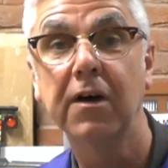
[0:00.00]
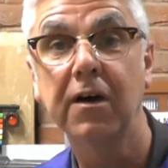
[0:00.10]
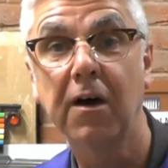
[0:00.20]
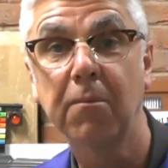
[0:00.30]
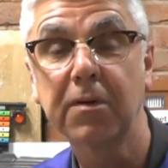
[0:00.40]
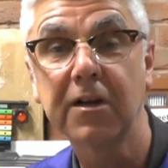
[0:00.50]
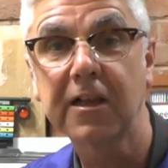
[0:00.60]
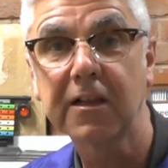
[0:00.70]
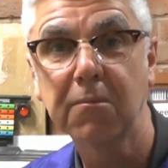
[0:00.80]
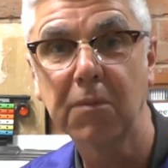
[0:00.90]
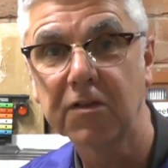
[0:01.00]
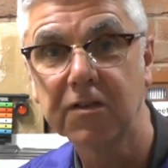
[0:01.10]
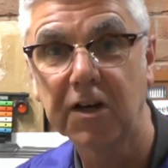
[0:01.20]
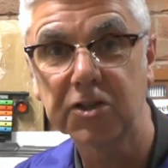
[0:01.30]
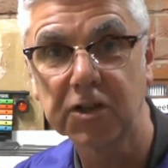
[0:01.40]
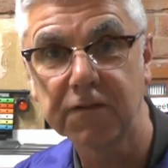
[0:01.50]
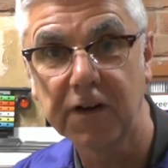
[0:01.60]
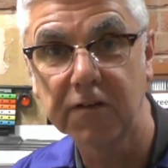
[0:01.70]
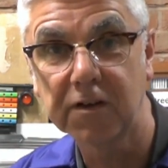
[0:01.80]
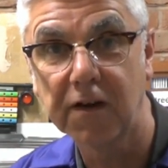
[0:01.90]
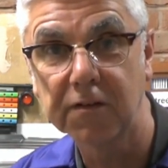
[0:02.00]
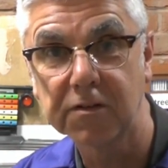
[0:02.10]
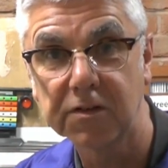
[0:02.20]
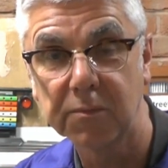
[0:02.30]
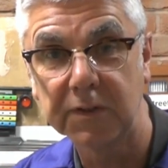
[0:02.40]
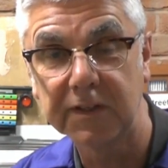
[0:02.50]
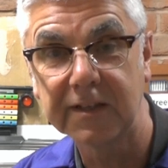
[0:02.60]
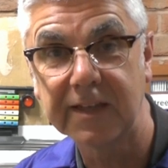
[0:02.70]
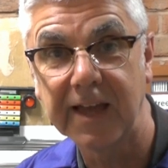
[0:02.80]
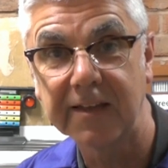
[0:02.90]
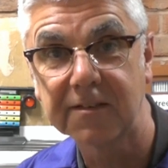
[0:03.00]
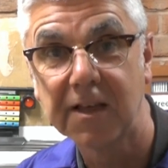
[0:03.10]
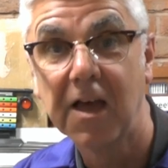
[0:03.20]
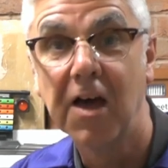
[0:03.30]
I'll put a little montage of the photos that we did get.